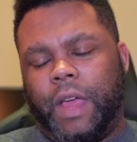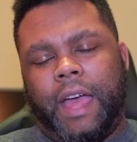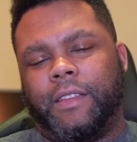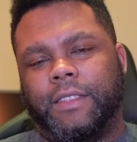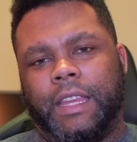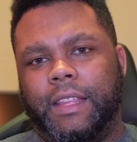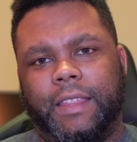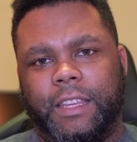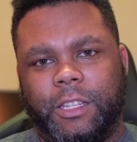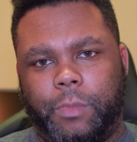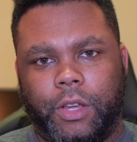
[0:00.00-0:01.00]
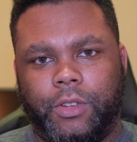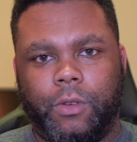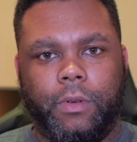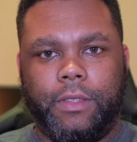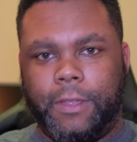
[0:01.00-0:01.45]
has anything
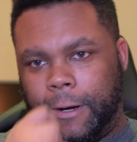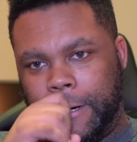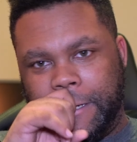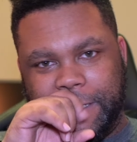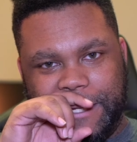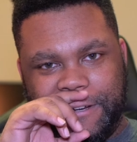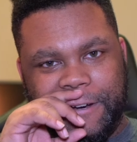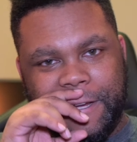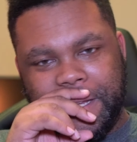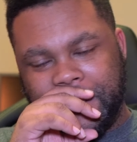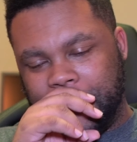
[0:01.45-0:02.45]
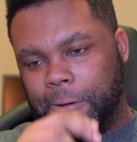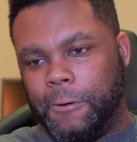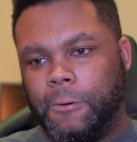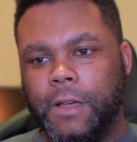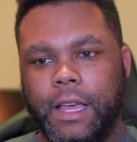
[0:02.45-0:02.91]
special with it. Honestly, there is
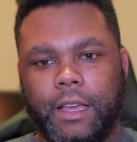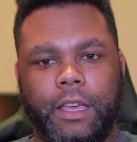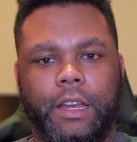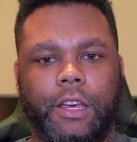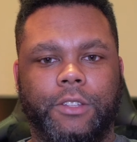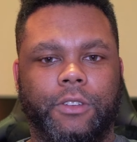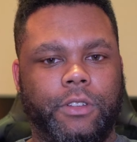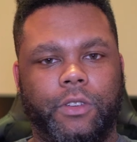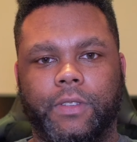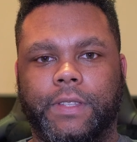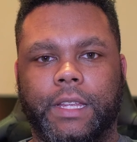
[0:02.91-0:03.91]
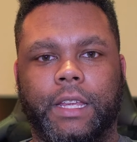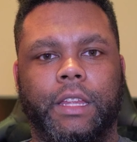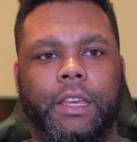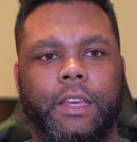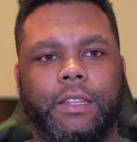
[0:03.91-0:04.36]
no cutouts or no
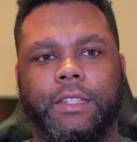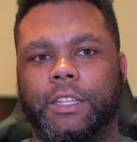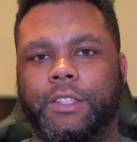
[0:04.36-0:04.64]
insignias.